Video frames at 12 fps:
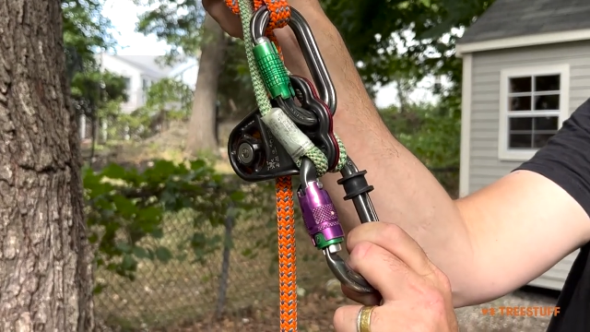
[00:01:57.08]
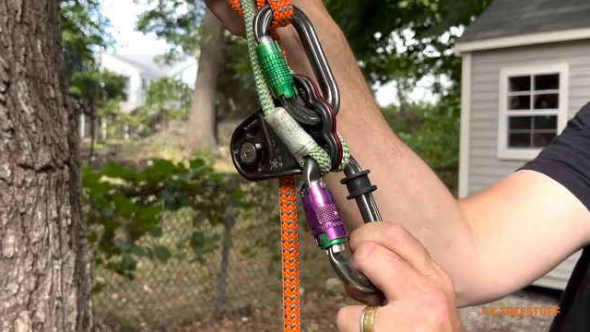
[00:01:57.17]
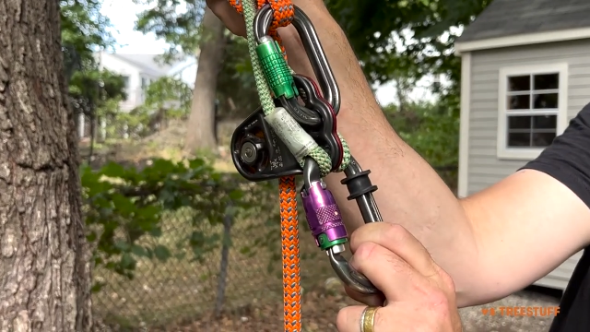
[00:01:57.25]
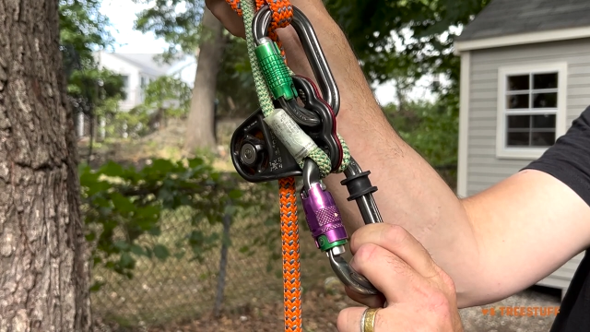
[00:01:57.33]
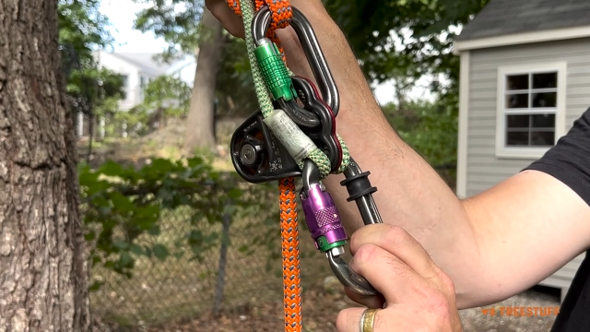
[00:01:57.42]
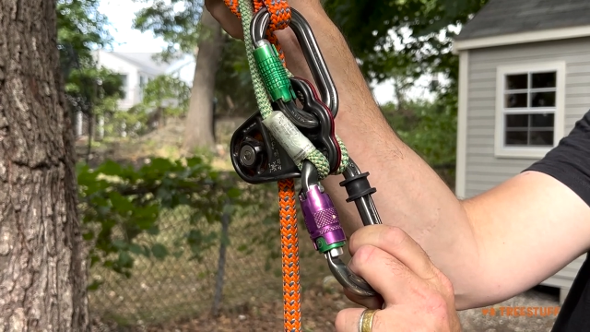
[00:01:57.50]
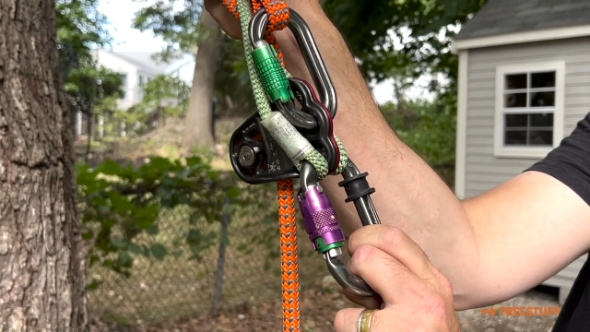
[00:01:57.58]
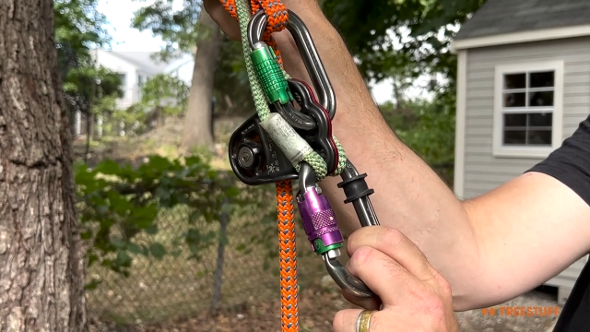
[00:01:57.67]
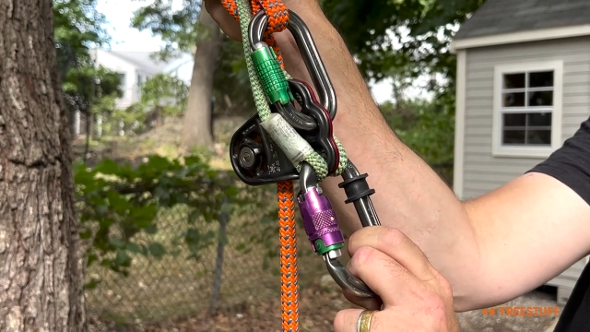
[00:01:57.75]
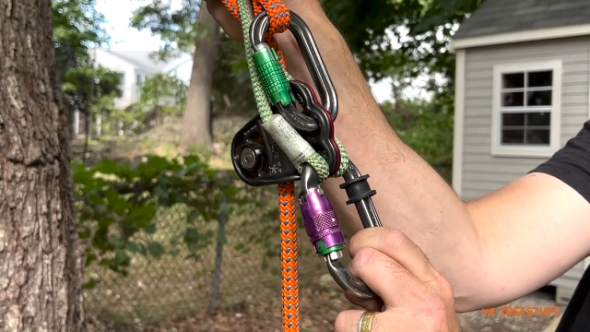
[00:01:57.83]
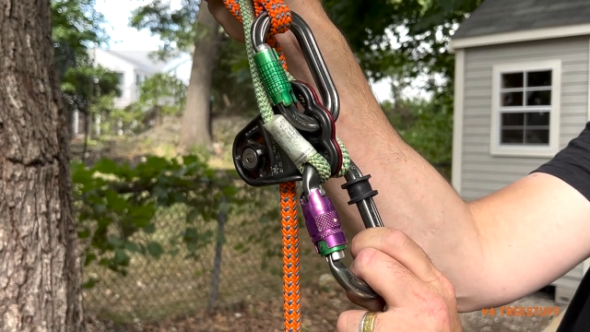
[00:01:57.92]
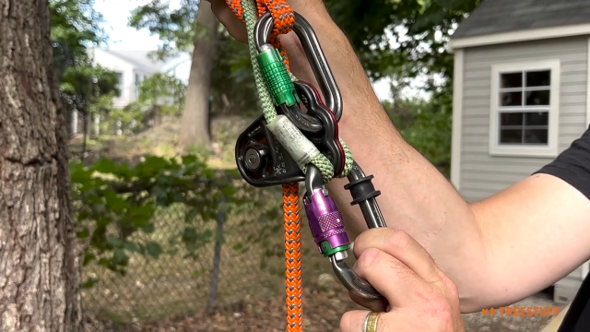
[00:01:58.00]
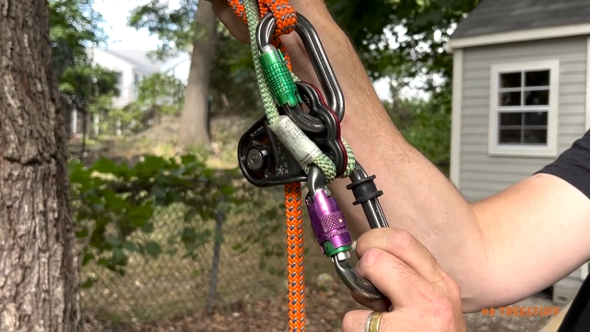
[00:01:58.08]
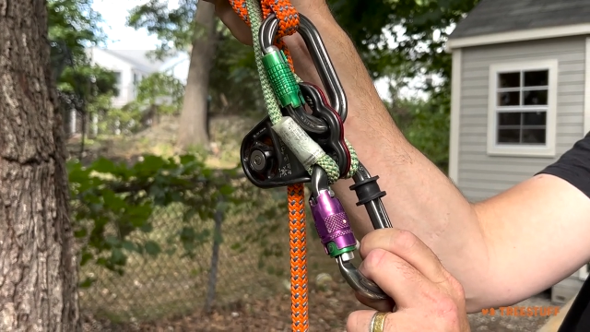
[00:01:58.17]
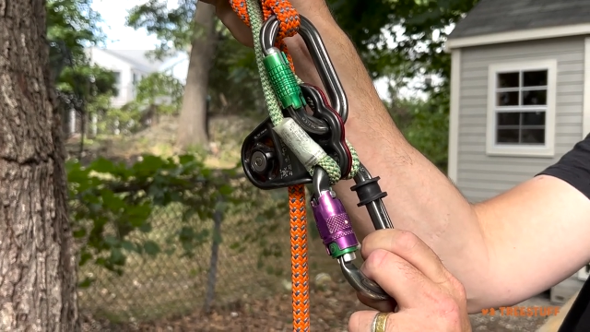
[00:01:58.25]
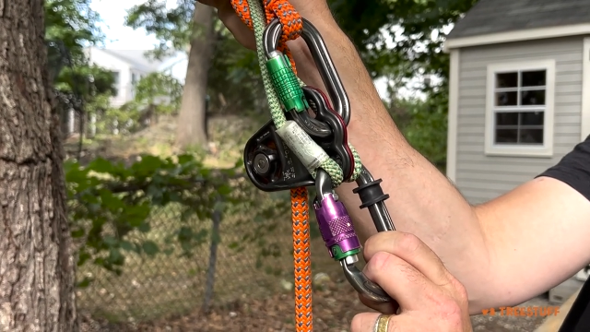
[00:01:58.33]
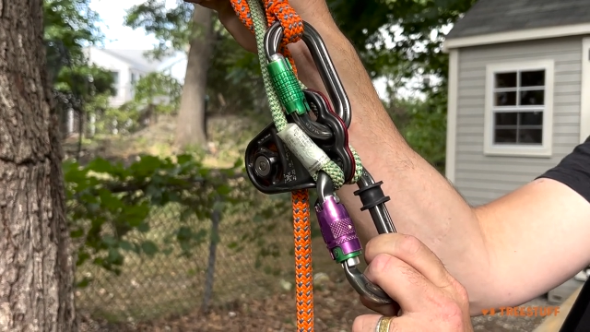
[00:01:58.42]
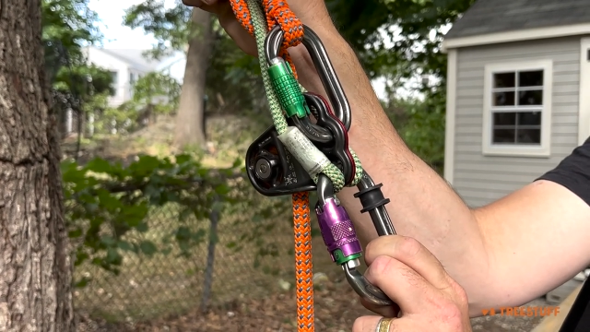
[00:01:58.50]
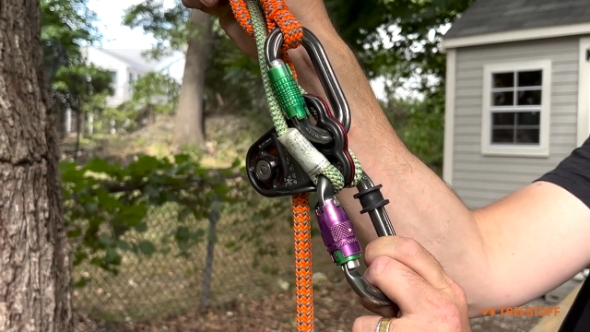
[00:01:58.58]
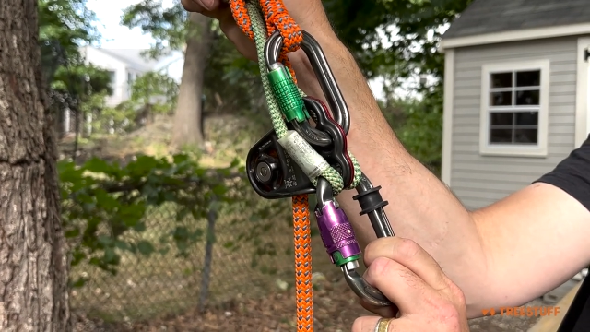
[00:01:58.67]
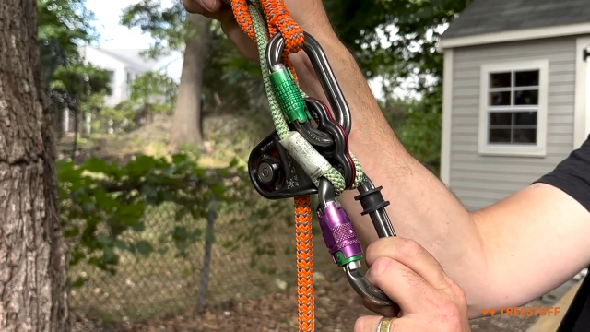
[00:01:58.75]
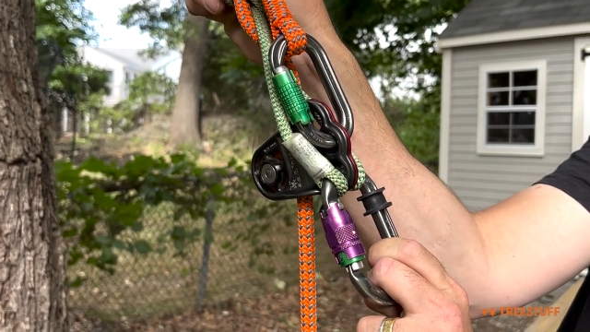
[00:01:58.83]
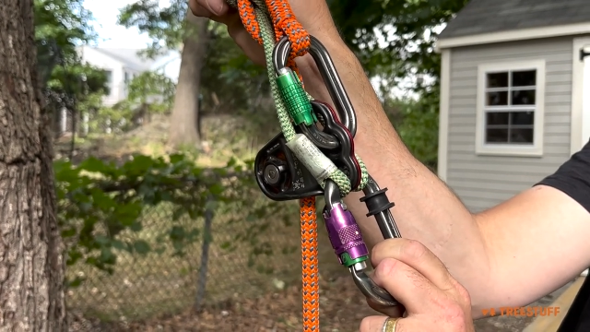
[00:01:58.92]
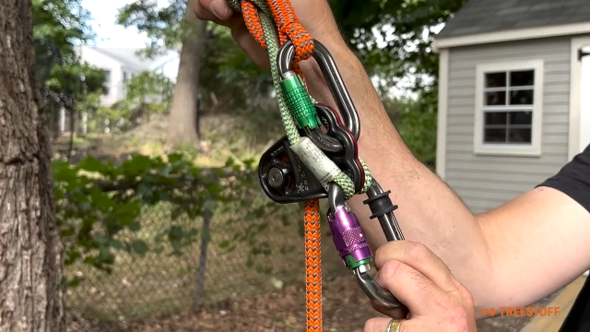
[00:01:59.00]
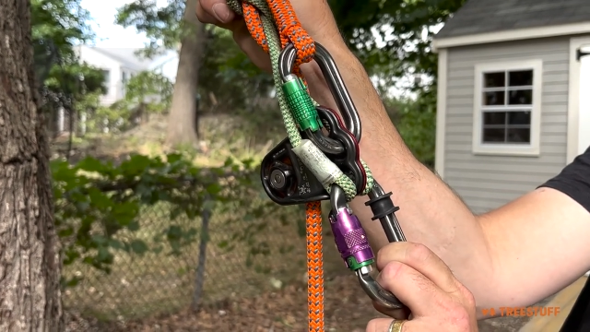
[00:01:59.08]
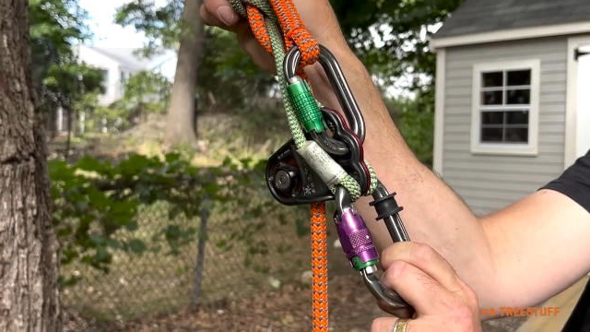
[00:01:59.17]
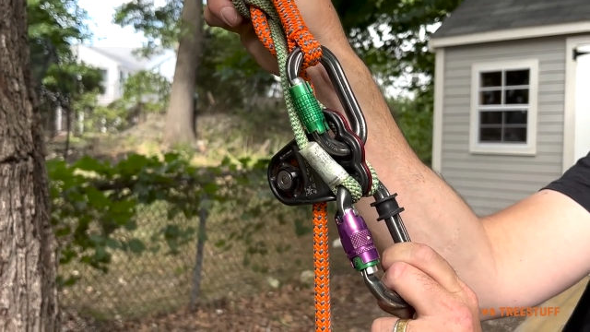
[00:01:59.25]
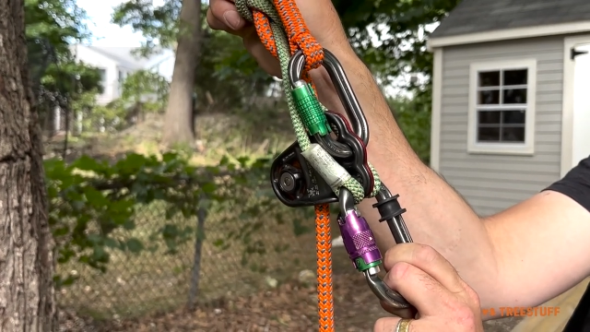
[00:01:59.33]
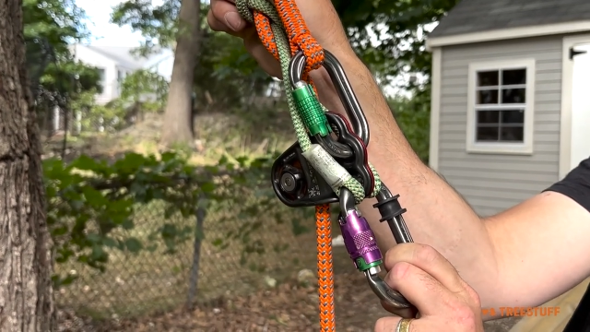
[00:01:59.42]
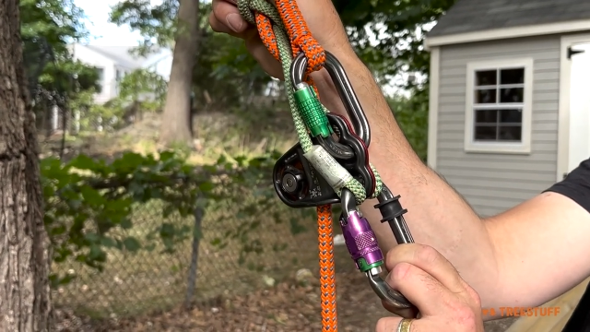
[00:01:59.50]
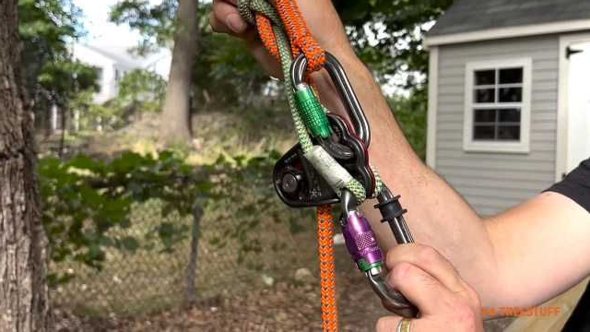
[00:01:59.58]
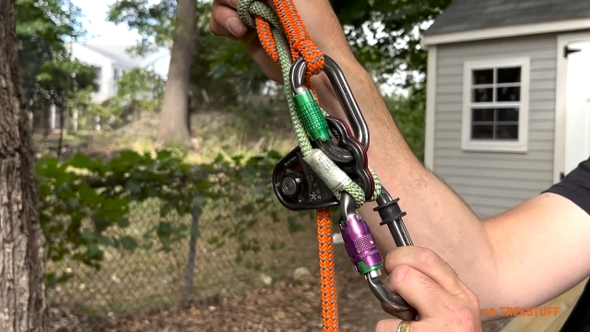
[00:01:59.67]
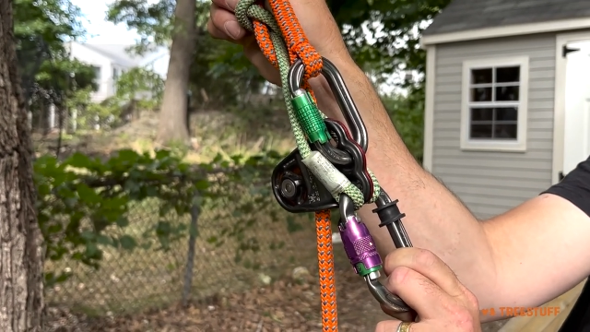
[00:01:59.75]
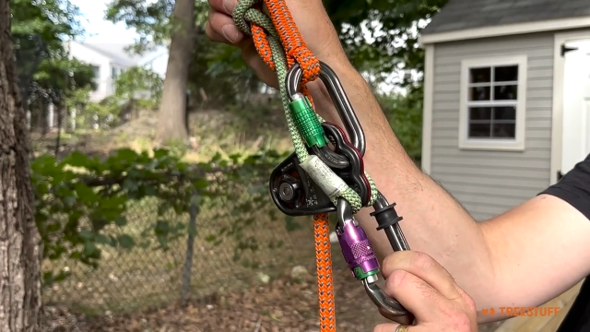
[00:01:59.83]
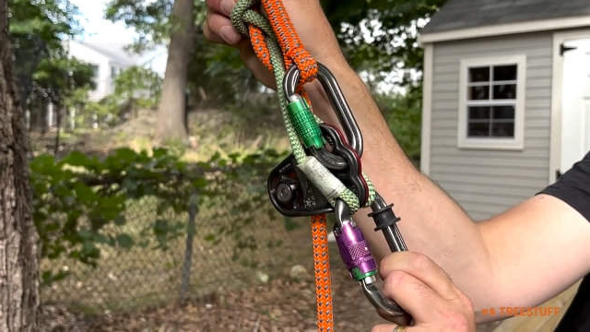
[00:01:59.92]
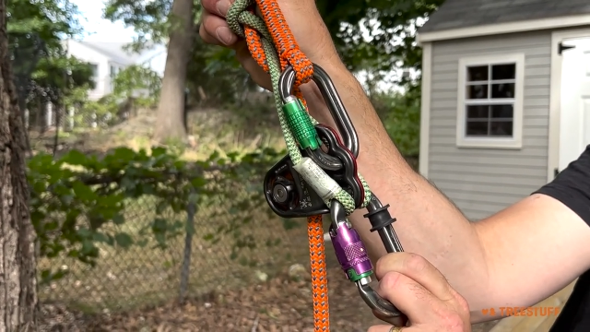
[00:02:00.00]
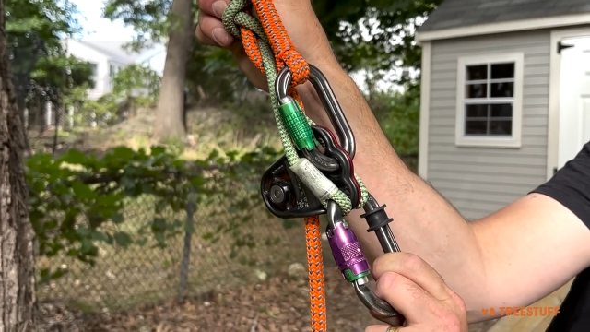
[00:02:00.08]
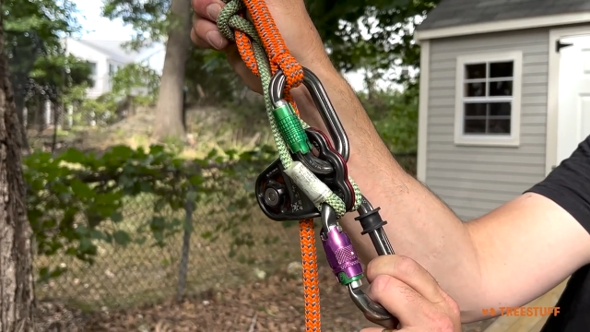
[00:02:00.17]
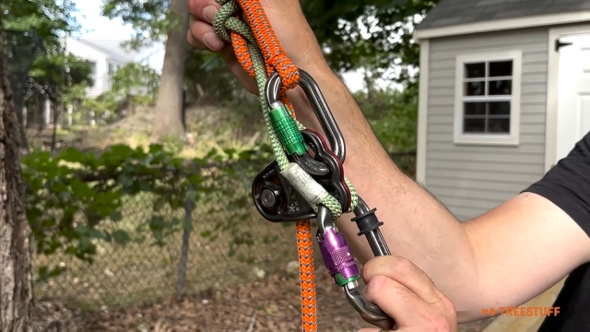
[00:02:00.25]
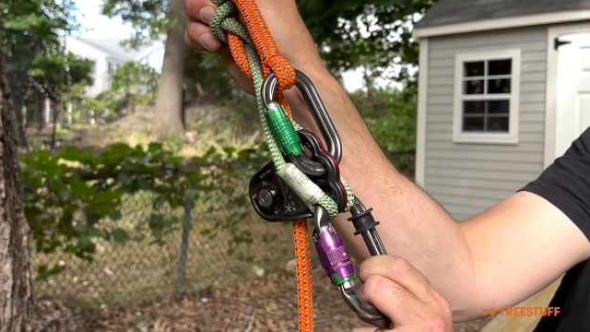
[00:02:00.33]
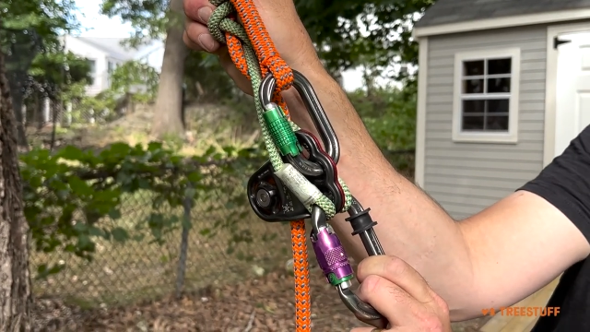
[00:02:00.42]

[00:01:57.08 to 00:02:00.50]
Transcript: (no speaker visible)